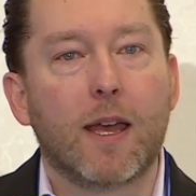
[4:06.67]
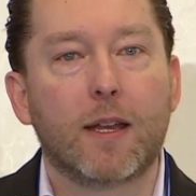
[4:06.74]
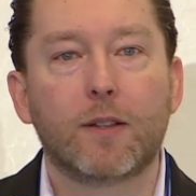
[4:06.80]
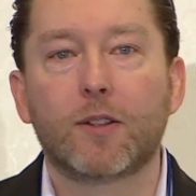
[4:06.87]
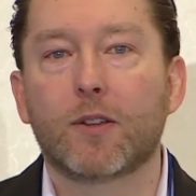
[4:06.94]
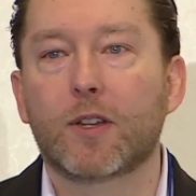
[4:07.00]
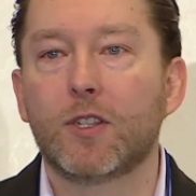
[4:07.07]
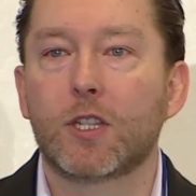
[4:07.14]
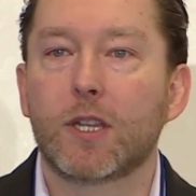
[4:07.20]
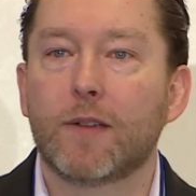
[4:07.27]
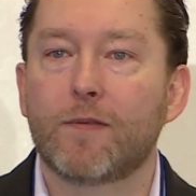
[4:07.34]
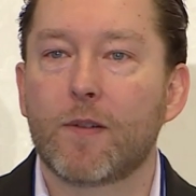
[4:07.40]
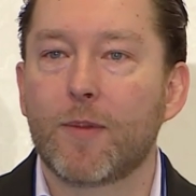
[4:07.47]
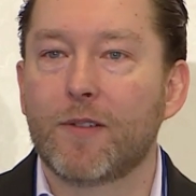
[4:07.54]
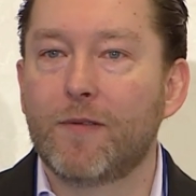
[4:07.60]
and as you can see
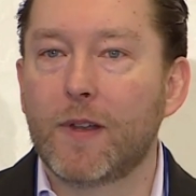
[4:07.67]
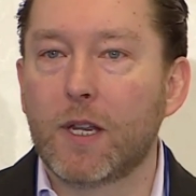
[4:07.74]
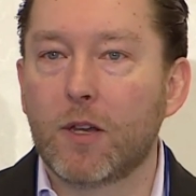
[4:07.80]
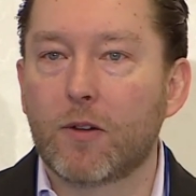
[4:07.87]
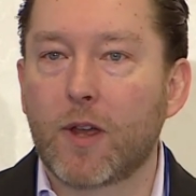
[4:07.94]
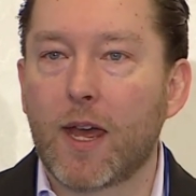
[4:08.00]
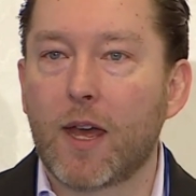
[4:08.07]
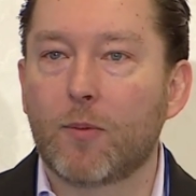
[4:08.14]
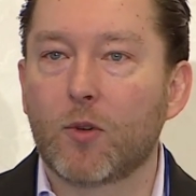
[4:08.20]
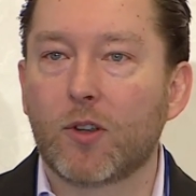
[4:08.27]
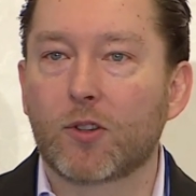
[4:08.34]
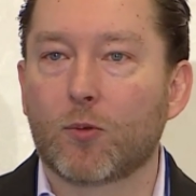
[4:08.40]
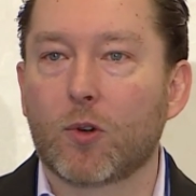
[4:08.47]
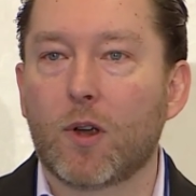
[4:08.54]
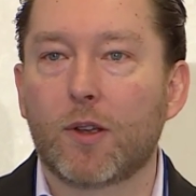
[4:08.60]
from the video
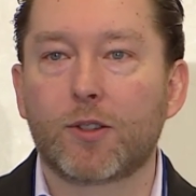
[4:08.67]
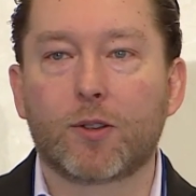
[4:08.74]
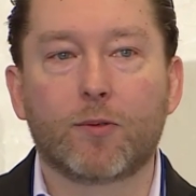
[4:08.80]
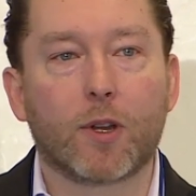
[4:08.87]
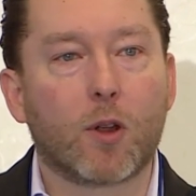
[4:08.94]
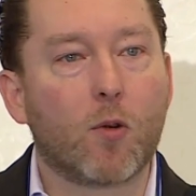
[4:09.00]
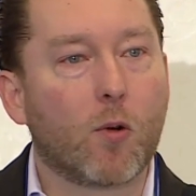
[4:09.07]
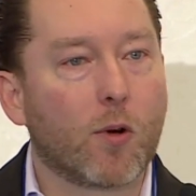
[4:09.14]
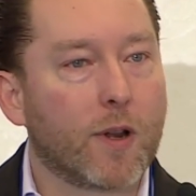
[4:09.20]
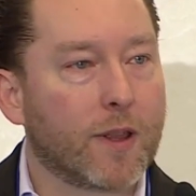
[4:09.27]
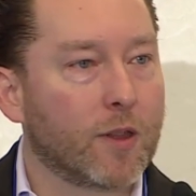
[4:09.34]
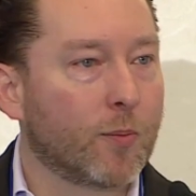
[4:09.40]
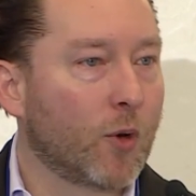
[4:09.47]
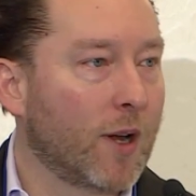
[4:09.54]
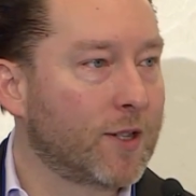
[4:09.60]
cameras, we're also
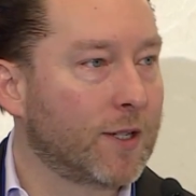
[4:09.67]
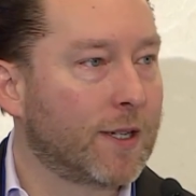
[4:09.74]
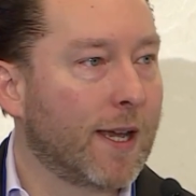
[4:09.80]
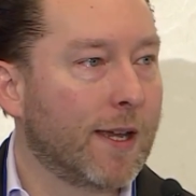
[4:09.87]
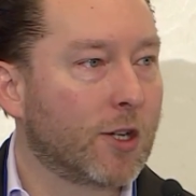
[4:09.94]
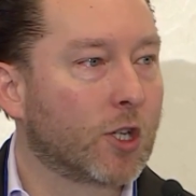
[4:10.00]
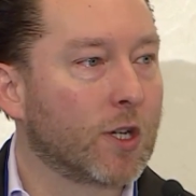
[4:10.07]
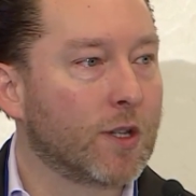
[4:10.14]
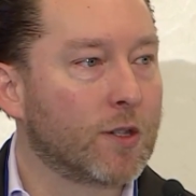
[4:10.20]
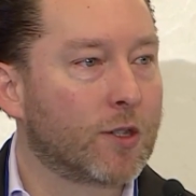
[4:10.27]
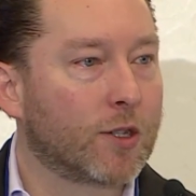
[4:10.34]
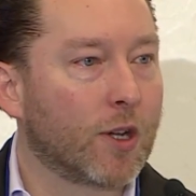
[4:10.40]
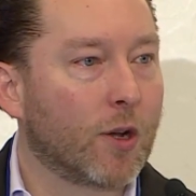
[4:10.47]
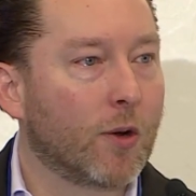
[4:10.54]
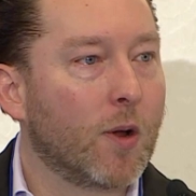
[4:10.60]
recording the presentation,
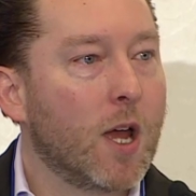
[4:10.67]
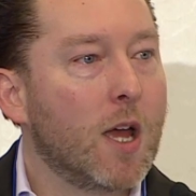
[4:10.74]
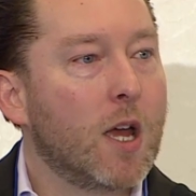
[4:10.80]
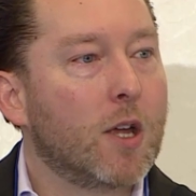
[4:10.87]
so